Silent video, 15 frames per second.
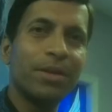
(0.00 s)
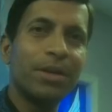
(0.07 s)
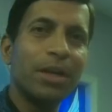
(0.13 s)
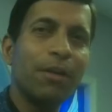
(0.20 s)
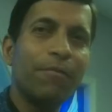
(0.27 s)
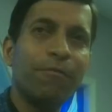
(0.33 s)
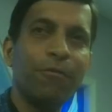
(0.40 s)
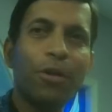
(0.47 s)

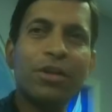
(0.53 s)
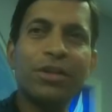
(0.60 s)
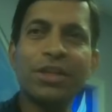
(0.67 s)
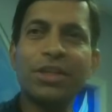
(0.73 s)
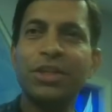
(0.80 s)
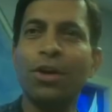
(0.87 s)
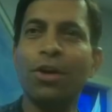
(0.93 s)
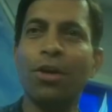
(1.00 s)
If you are
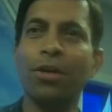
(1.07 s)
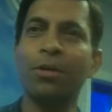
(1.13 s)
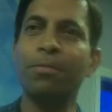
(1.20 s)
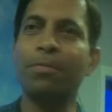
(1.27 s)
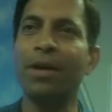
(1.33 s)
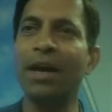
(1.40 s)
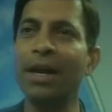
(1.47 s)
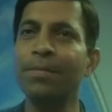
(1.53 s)
just a hollow
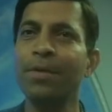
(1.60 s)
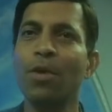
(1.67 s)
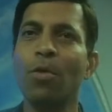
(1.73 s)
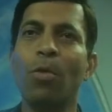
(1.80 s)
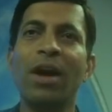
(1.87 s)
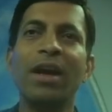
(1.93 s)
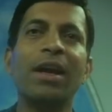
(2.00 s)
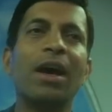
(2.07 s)
pipe,
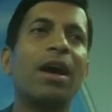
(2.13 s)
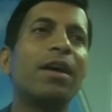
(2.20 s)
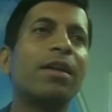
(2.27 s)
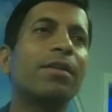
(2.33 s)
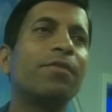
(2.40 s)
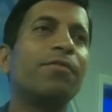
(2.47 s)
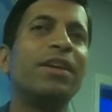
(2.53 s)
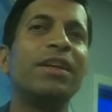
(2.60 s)
why are
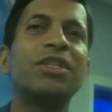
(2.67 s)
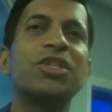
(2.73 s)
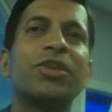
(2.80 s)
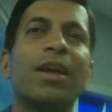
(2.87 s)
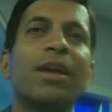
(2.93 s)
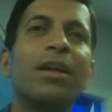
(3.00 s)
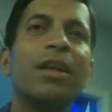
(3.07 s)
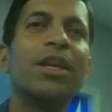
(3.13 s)
we
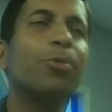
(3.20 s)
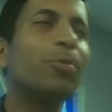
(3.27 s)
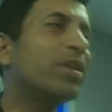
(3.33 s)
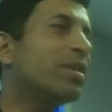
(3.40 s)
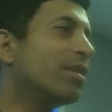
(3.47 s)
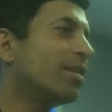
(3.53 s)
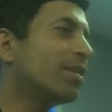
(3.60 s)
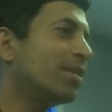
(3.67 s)
struggling with
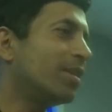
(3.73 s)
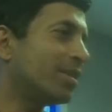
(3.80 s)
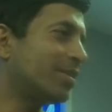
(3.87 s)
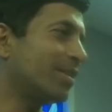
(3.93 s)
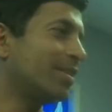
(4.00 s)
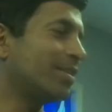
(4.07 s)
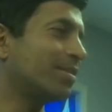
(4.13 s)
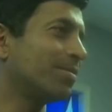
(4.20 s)

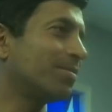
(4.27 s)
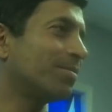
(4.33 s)
disease?